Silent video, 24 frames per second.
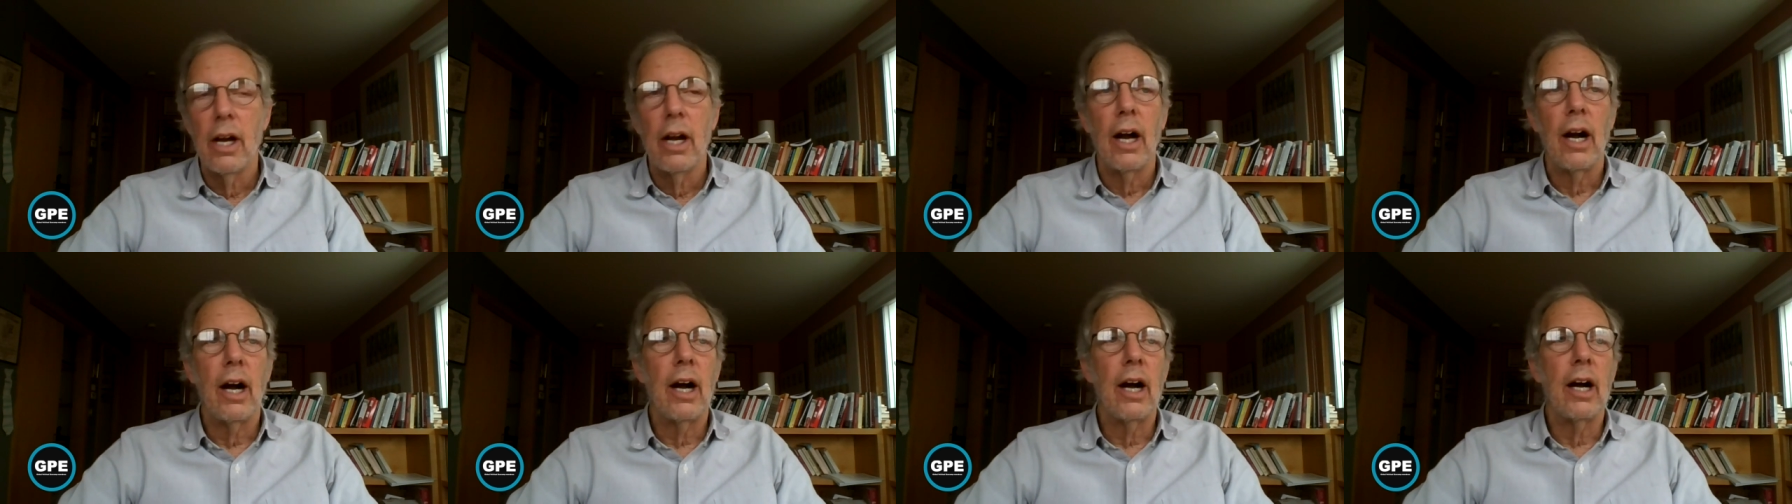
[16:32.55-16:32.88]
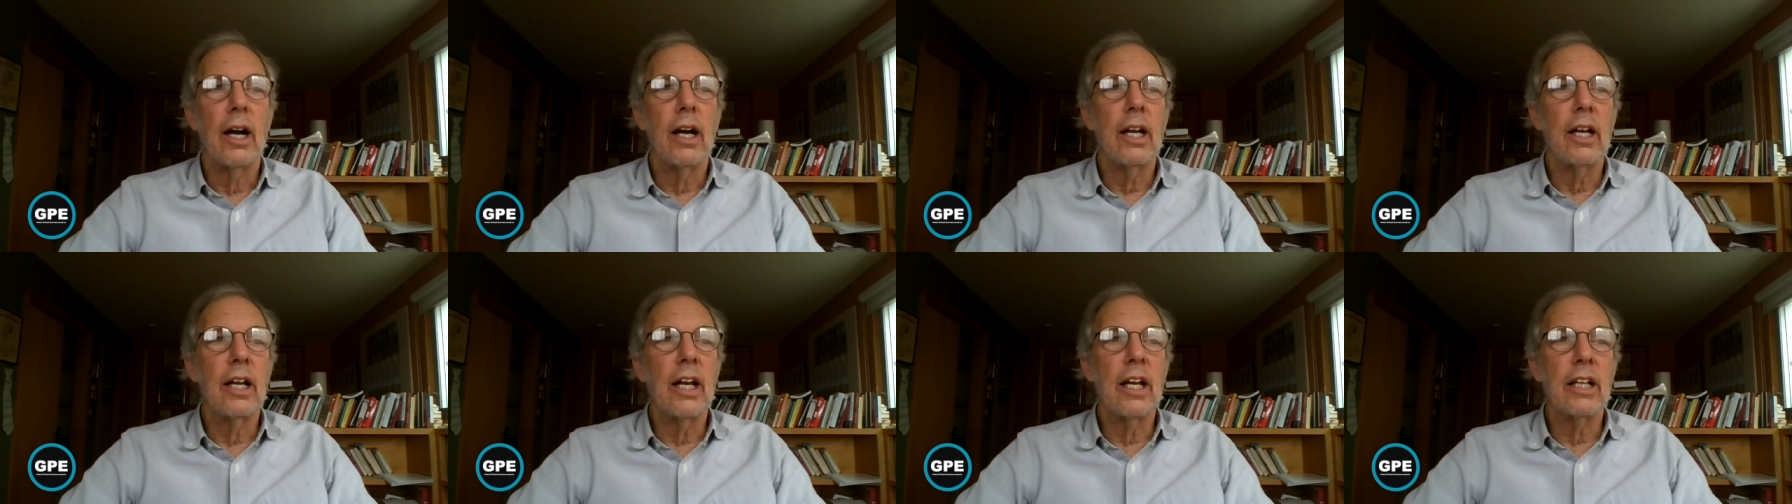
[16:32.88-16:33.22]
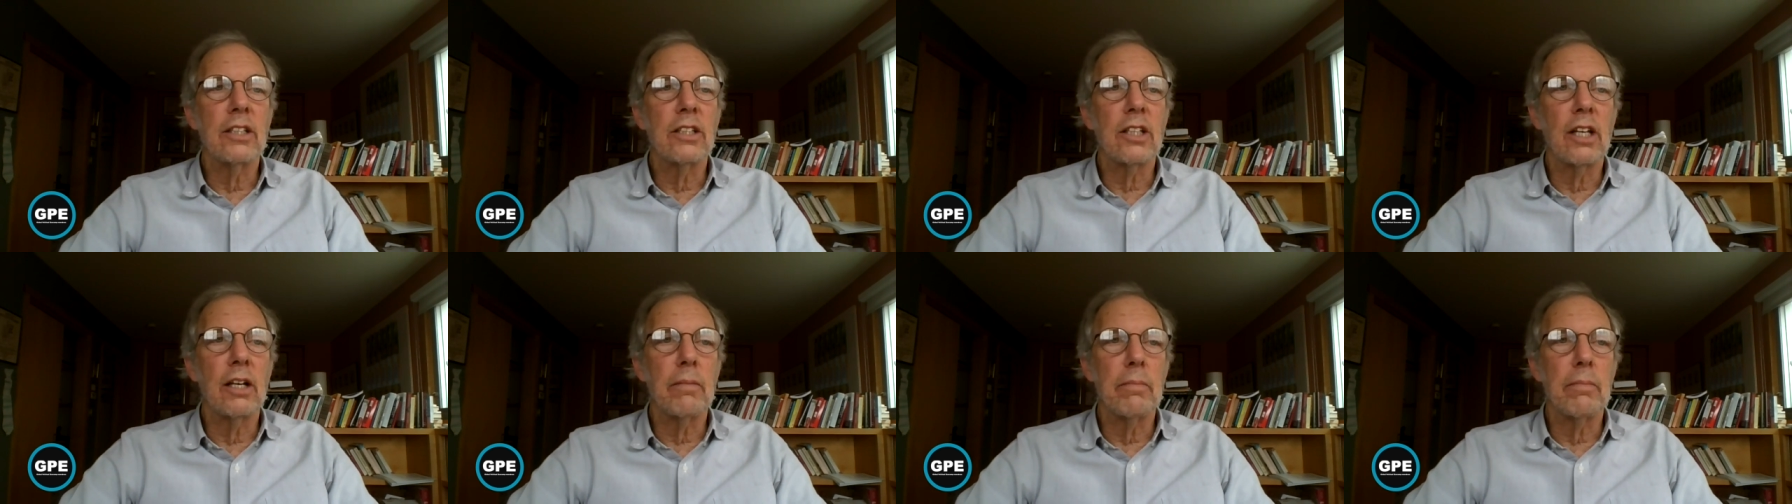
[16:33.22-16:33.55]
uh, it
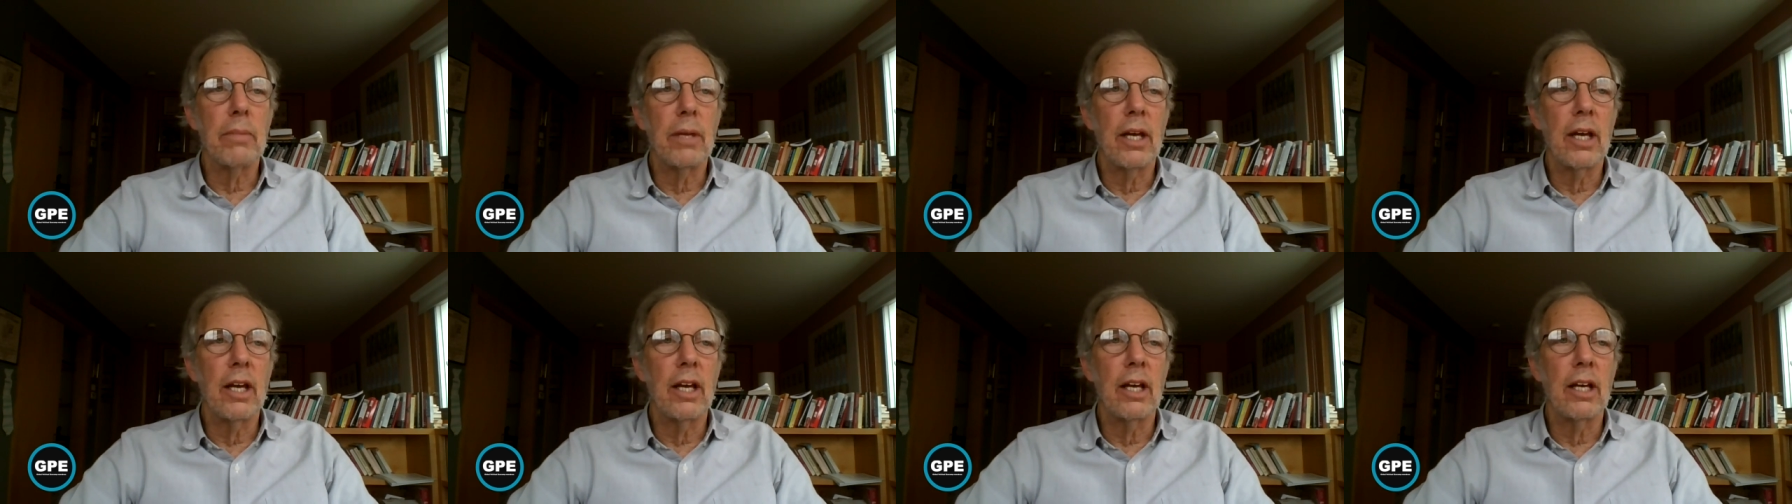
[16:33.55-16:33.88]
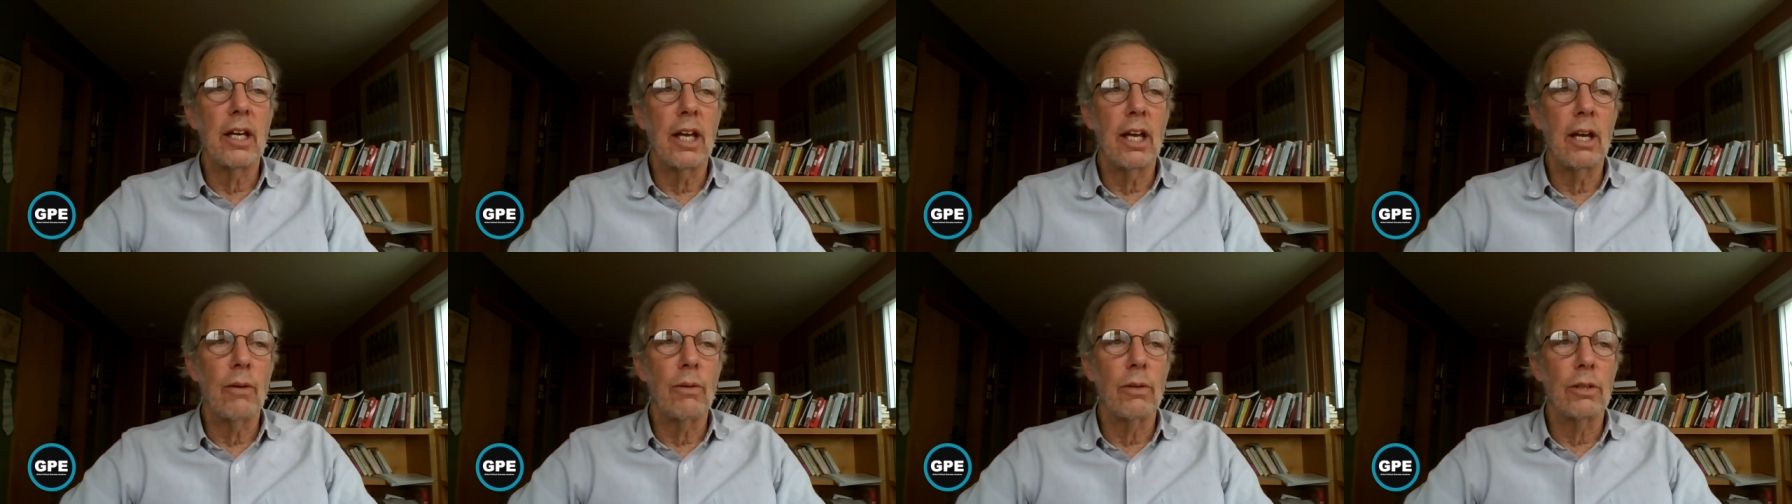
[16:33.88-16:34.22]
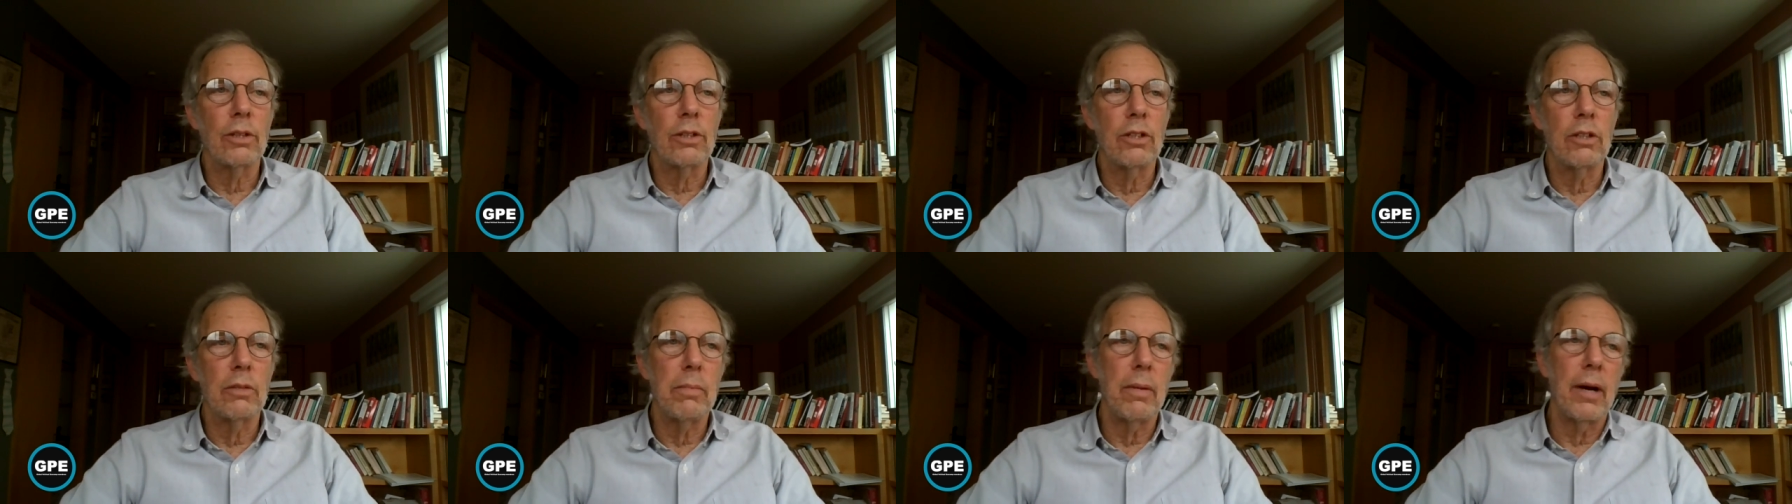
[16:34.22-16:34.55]
ends up being equal
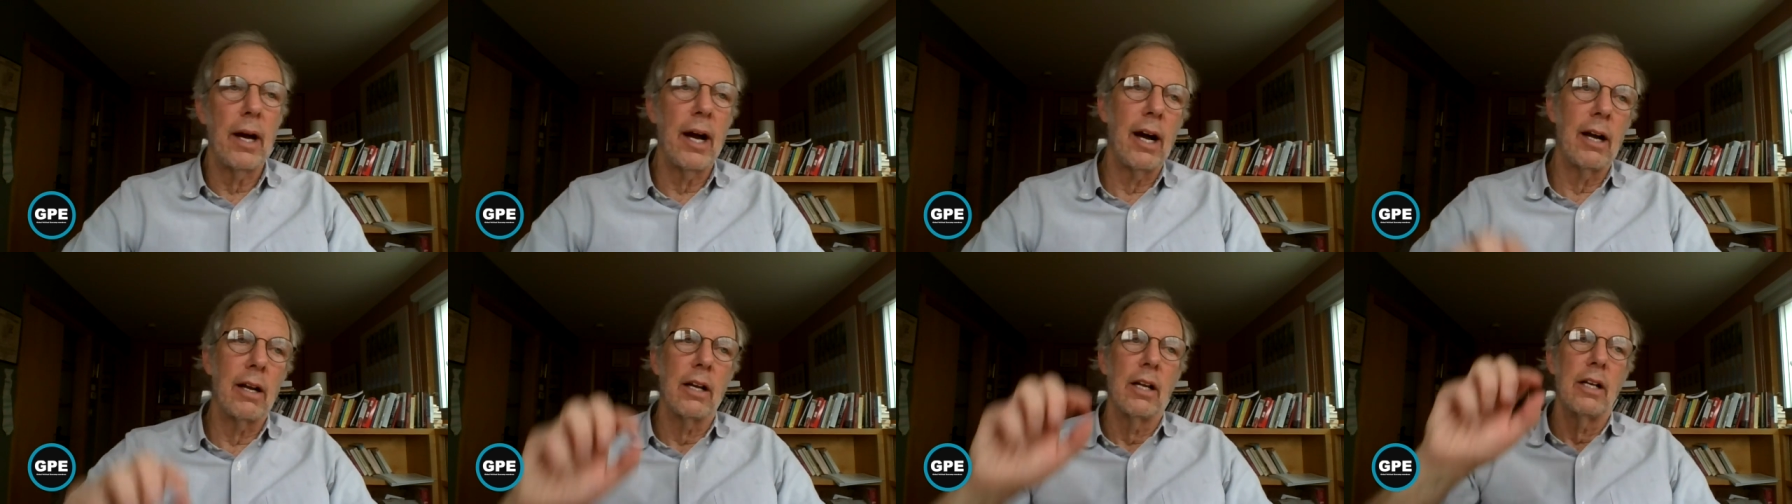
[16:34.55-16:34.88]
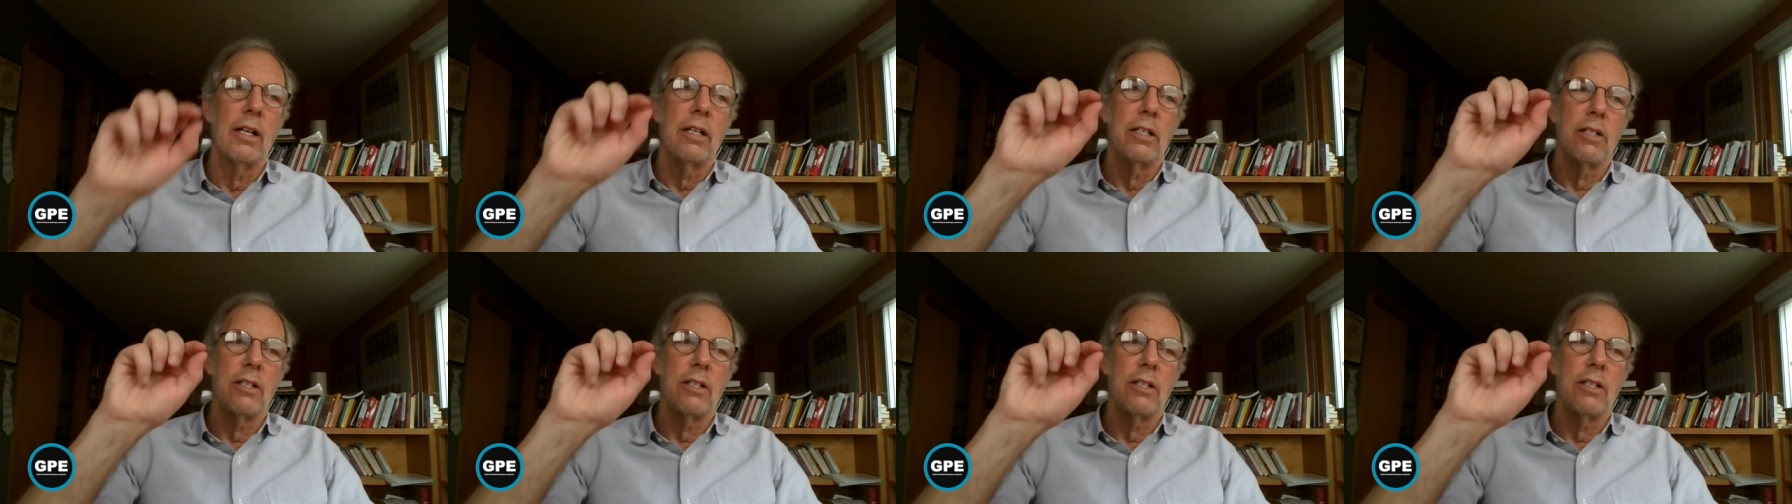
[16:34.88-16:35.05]
to about